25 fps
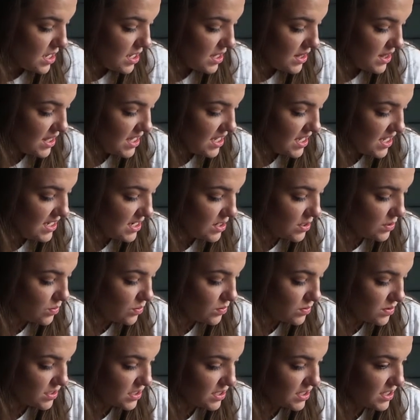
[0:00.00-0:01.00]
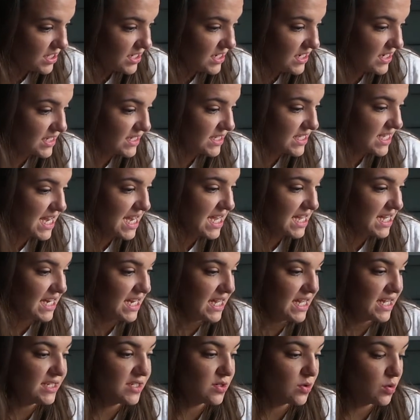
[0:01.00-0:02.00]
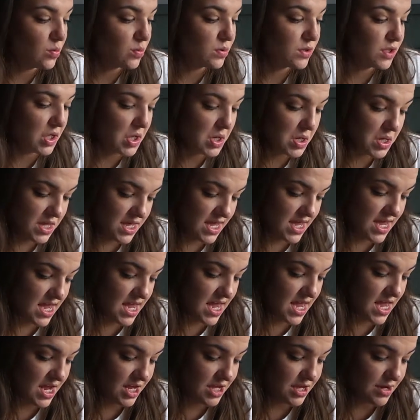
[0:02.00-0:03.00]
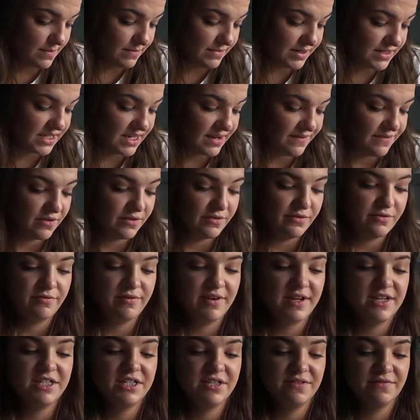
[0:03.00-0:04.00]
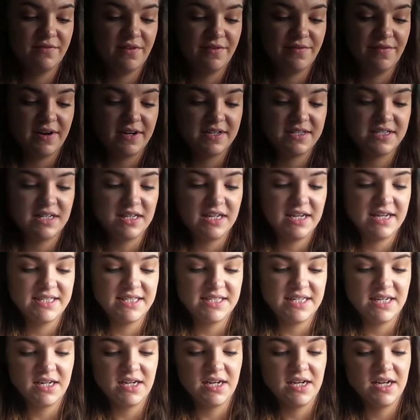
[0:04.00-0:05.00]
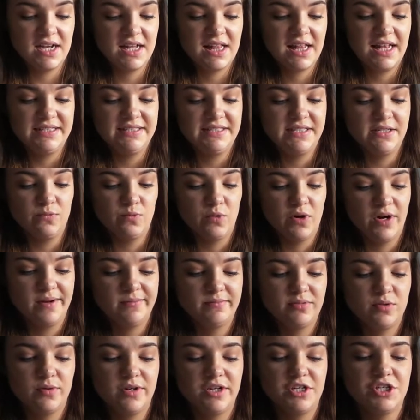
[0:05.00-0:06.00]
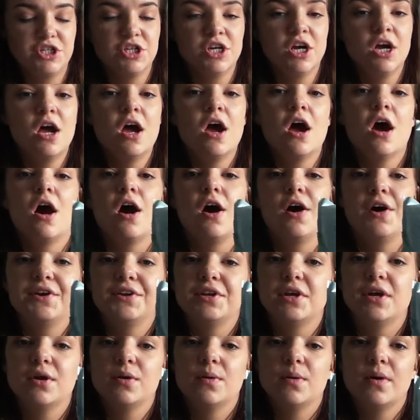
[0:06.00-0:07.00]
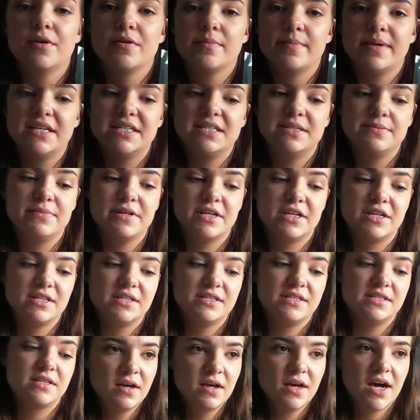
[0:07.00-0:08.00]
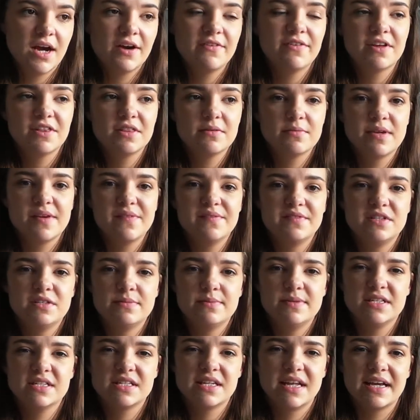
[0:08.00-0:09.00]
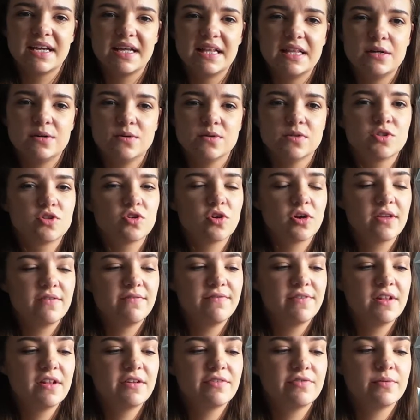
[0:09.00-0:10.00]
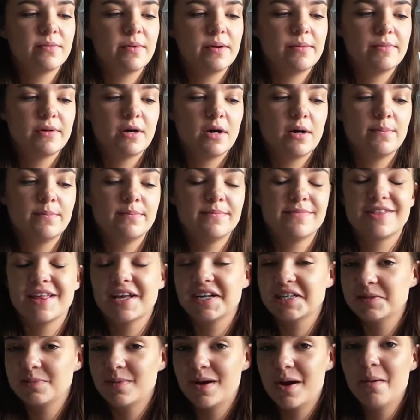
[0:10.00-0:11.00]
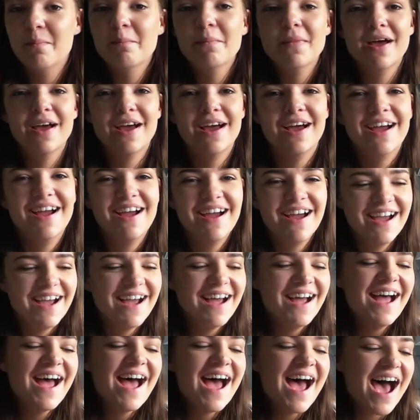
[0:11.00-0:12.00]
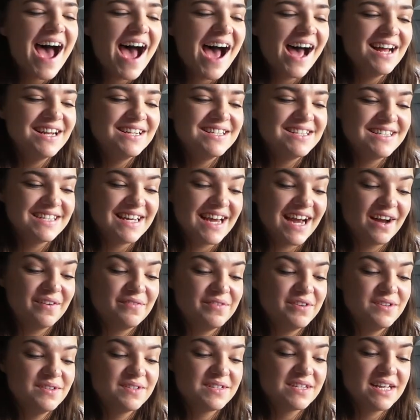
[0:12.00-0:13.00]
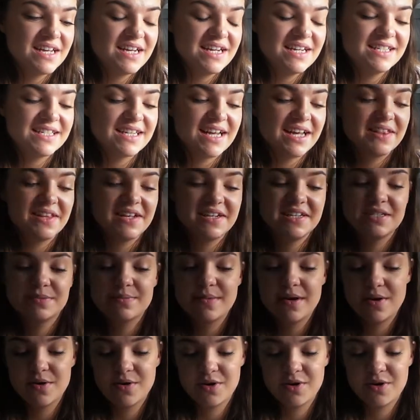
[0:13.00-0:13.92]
the next thing in it is also the No.7 Radiant Revitalising Cleansing Wipes, which I know are amazing because I've had them given to me as like a little stocking filler from my mum. Thanks, mum. And yeah, I've used these and they smell